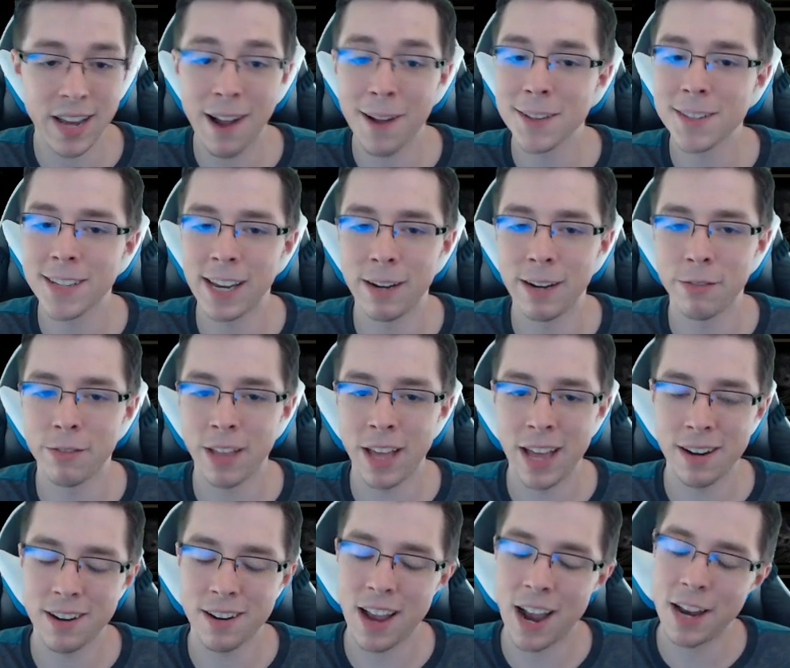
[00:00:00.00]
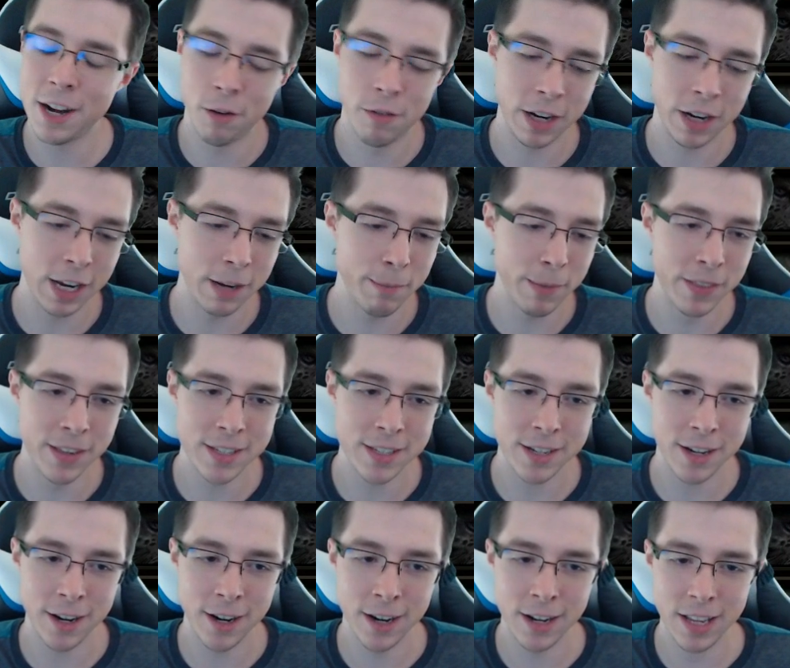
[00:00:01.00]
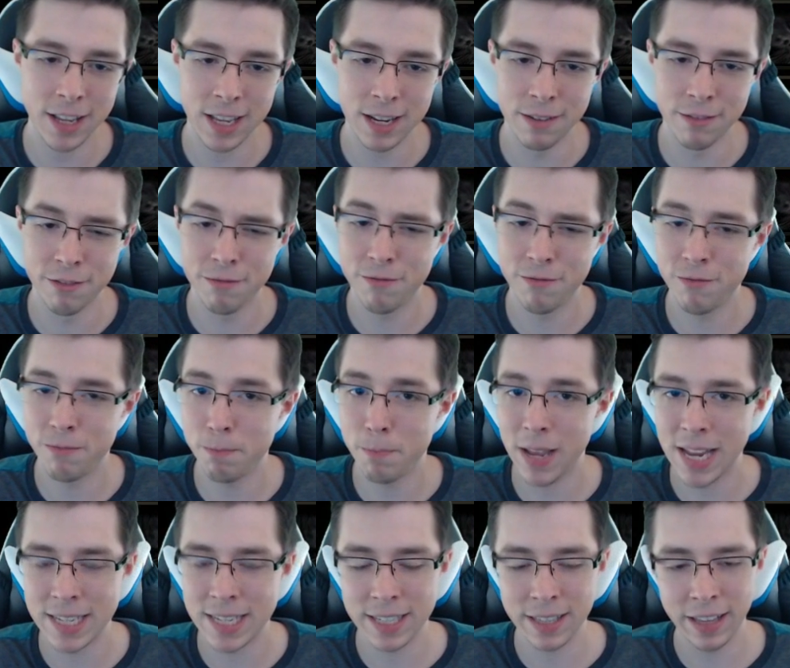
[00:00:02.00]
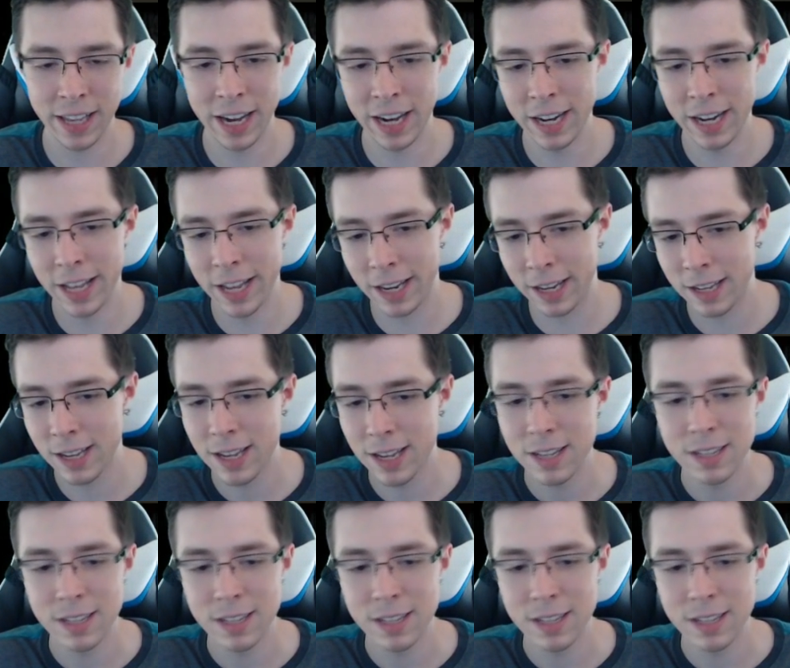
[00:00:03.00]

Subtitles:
Outside of that, I don't recommend this card in basically any deck.